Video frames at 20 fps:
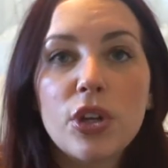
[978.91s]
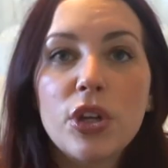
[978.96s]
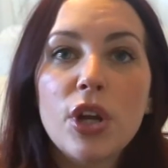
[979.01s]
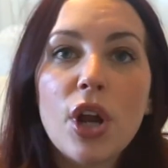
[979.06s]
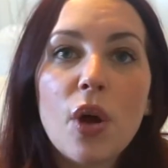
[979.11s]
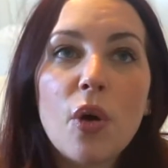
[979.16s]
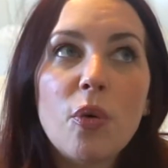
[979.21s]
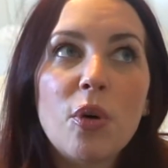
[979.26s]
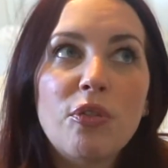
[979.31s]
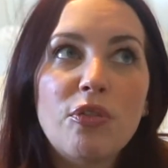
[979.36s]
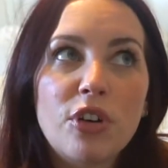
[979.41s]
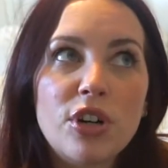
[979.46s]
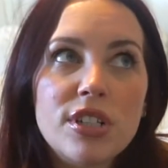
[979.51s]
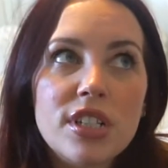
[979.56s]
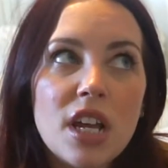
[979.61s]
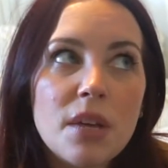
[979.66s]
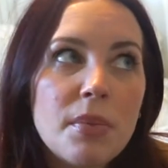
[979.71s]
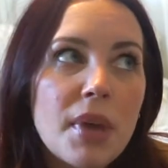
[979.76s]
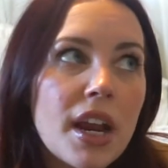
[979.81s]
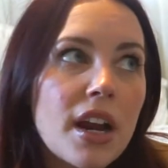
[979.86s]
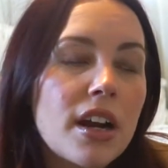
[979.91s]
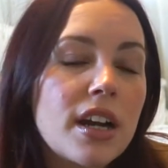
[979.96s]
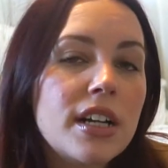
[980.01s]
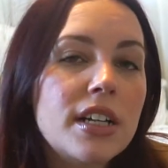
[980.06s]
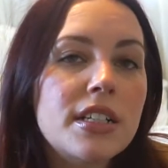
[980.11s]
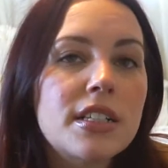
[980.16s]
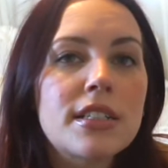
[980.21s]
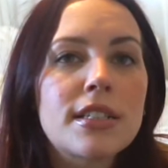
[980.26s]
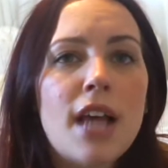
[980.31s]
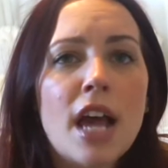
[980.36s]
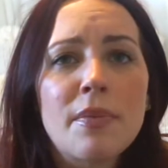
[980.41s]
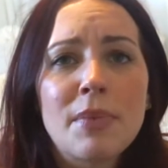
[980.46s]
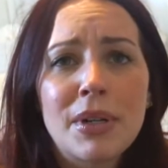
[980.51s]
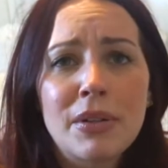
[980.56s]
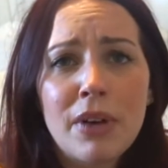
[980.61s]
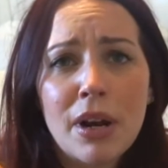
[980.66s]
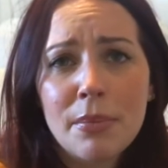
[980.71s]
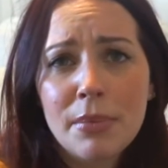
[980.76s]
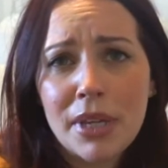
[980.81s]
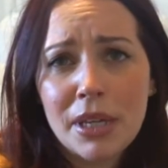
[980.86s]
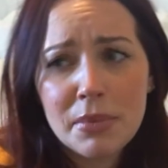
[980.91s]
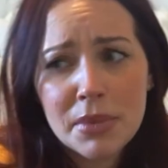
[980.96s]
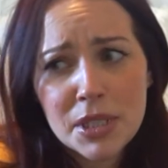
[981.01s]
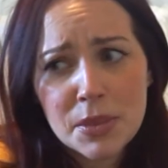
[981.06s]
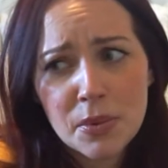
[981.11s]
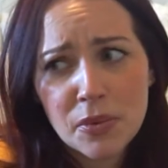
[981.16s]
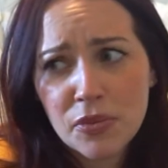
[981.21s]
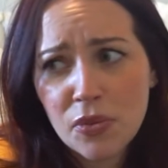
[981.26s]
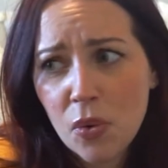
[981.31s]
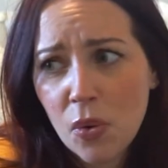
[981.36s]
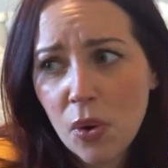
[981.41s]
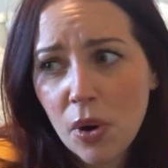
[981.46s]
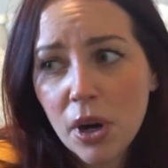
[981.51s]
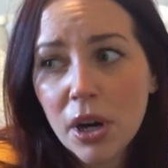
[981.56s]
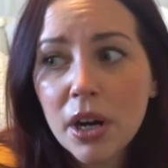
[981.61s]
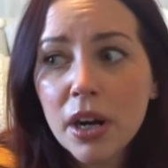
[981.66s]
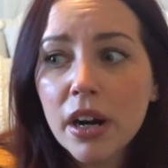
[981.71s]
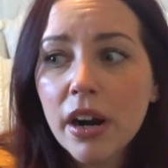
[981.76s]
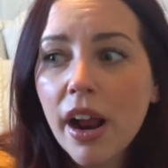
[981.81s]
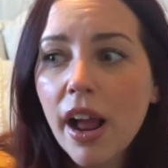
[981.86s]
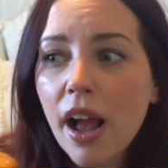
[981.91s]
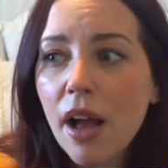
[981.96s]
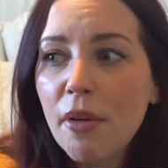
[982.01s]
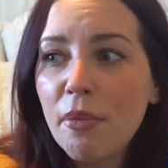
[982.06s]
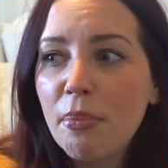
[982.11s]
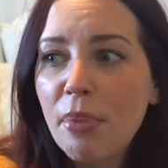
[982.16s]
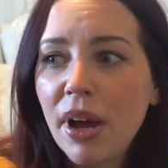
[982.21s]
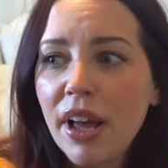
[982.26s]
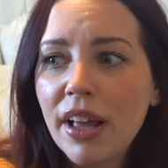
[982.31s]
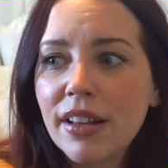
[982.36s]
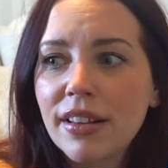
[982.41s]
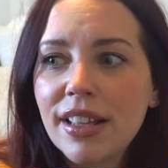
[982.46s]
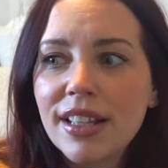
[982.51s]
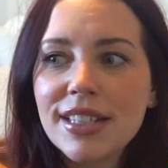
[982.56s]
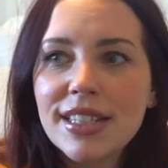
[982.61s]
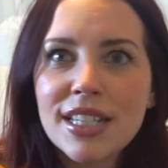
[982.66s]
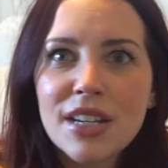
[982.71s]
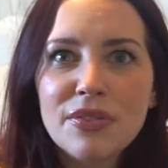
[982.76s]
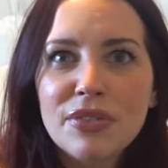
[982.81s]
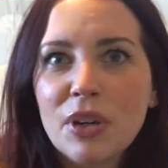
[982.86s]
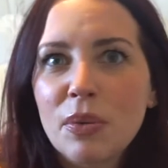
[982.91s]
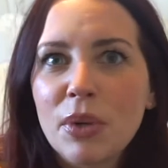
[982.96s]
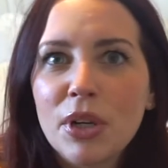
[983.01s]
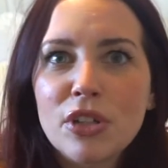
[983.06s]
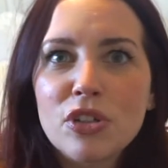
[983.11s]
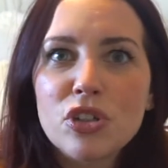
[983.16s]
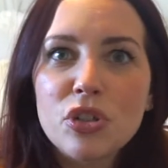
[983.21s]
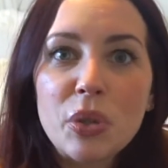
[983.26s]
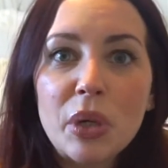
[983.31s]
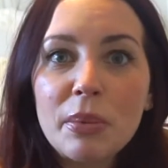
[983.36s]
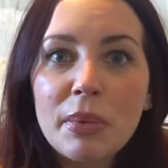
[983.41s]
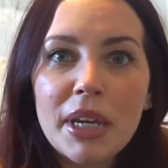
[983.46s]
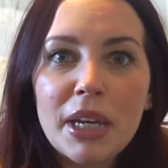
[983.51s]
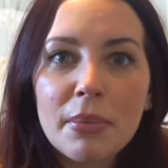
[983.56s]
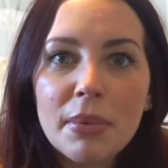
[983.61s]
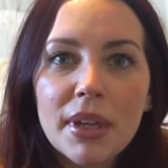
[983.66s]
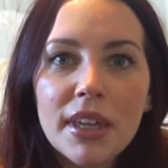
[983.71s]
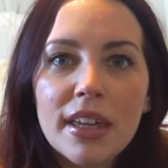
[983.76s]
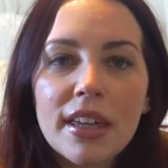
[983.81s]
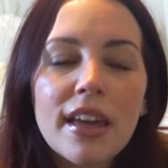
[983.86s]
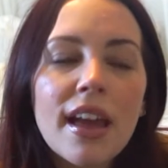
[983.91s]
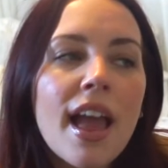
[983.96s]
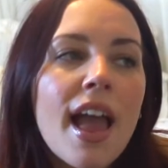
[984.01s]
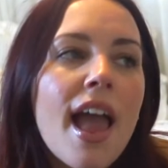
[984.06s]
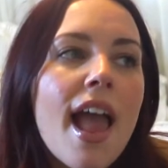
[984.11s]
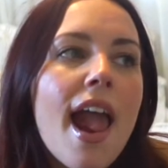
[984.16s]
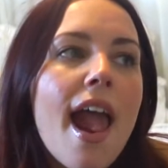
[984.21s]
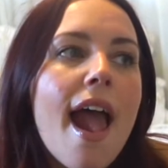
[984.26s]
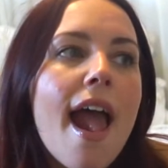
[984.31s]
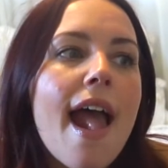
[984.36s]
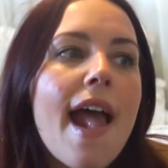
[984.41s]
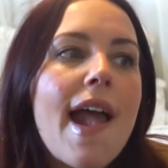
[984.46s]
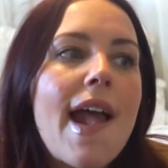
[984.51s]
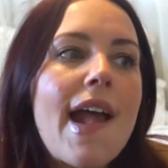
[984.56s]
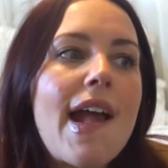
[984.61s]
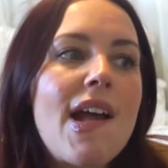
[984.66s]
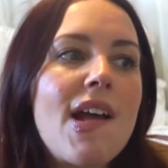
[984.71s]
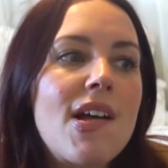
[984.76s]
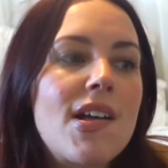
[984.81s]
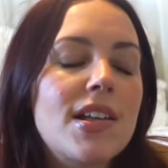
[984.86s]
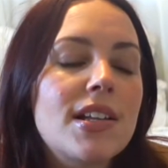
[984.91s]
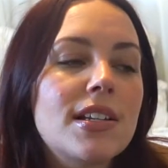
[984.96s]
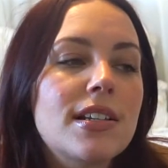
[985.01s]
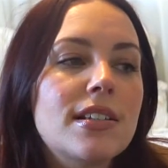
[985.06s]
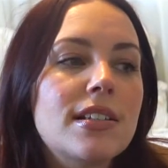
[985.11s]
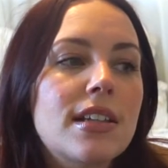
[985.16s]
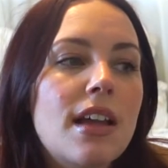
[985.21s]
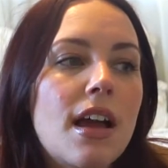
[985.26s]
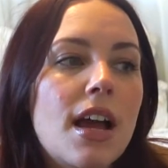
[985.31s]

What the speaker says: You know, we're first-time parents. I've been around babies before, but it's different when it's your baby. And